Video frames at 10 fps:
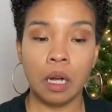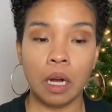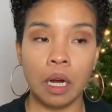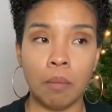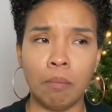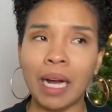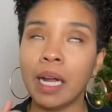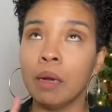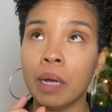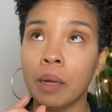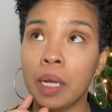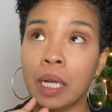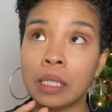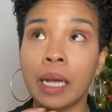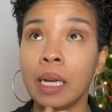Mine might be a
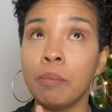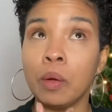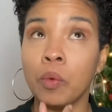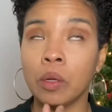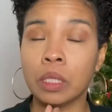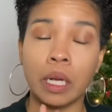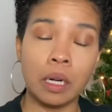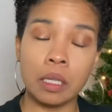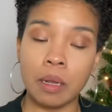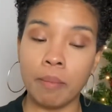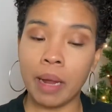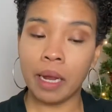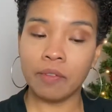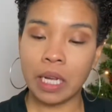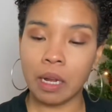tiny bit well done because I may
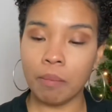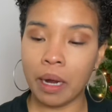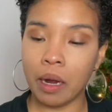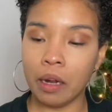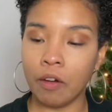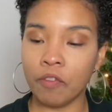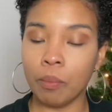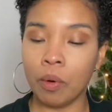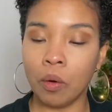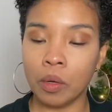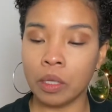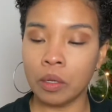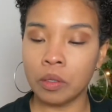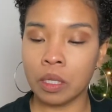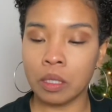have taken my eye off the ball with
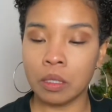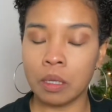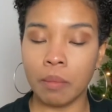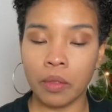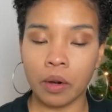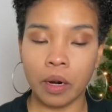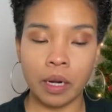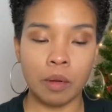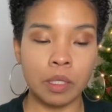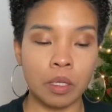those and some other items.